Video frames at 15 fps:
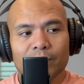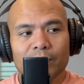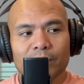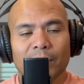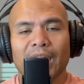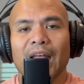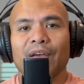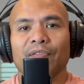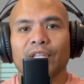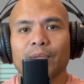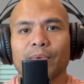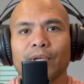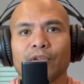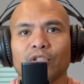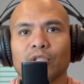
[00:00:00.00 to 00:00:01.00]
But having
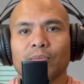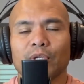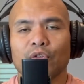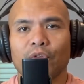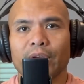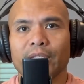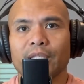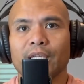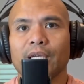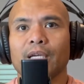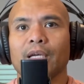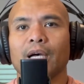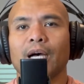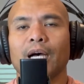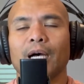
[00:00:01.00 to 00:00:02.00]
them here is going to be great.
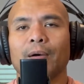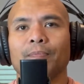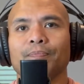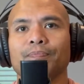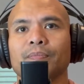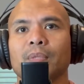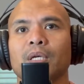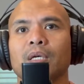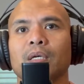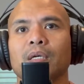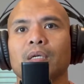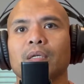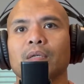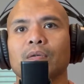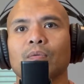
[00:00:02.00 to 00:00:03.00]
Um,
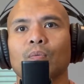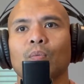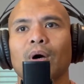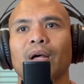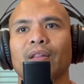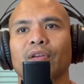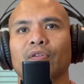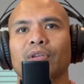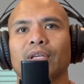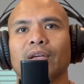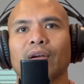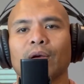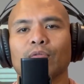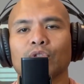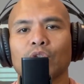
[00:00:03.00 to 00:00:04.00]
while they're
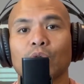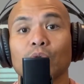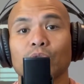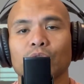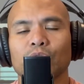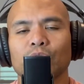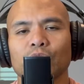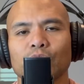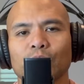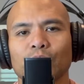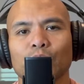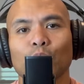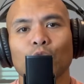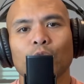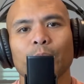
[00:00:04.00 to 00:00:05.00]
here, I was going to
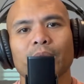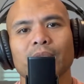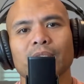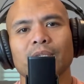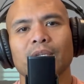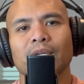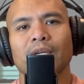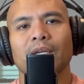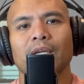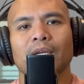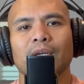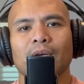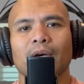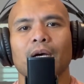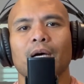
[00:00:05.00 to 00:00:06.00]
do a tournament,
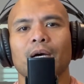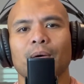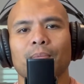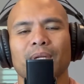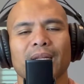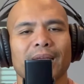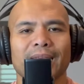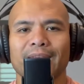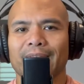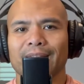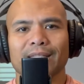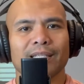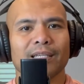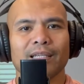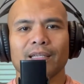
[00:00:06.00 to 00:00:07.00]
uh, but I
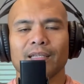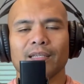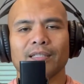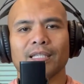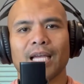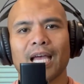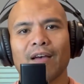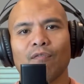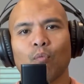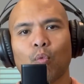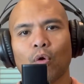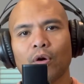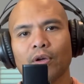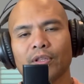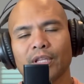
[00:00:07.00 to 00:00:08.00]
can't because I
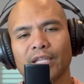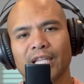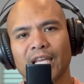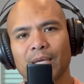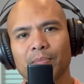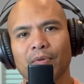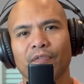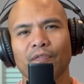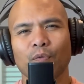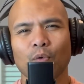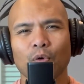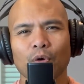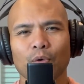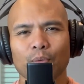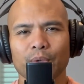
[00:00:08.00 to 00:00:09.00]
have work the day
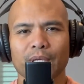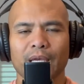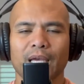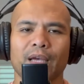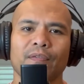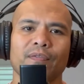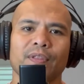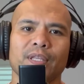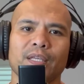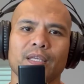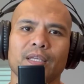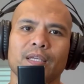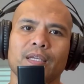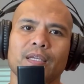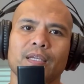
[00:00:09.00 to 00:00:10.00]
before. We have
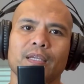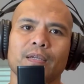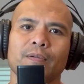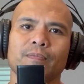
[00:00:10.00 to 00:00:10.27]
the